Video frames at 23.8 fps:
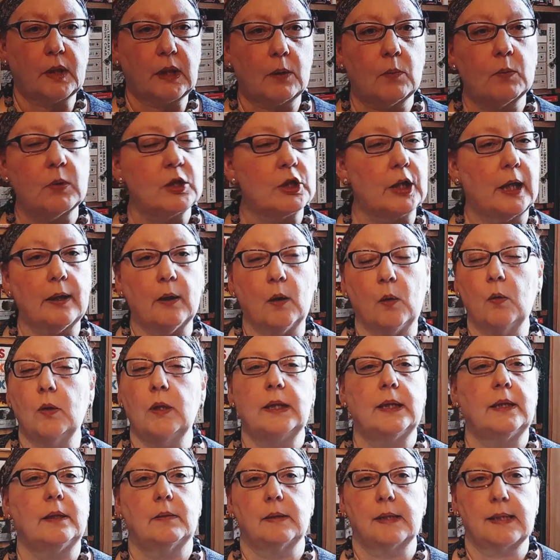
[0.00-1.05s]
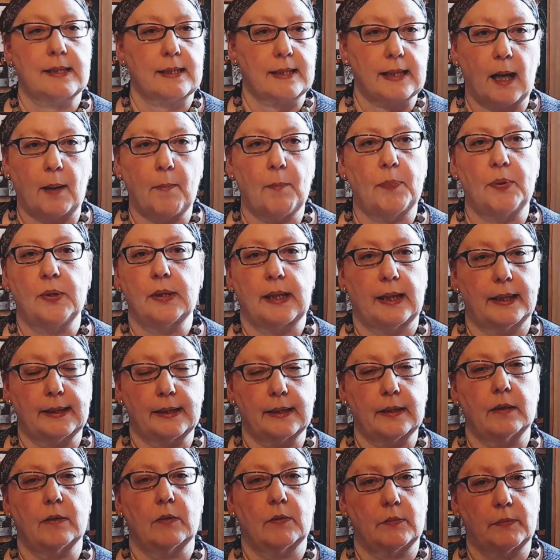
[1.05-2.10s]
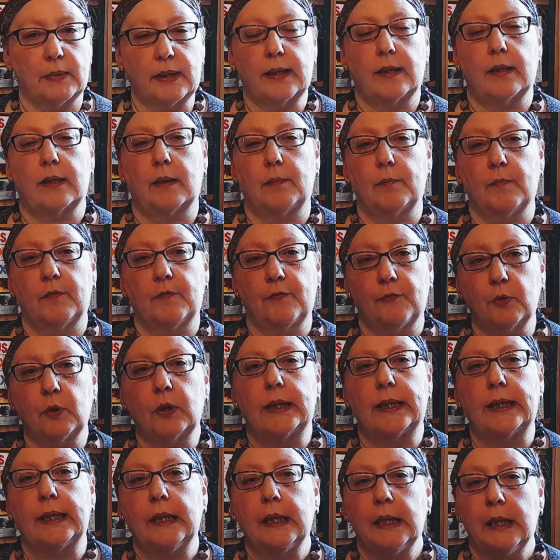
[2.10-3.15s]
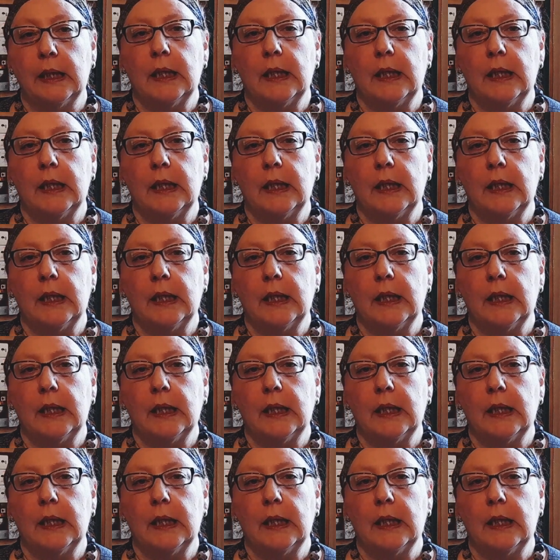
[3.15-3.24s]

which I only sampled. I didn't read them fully.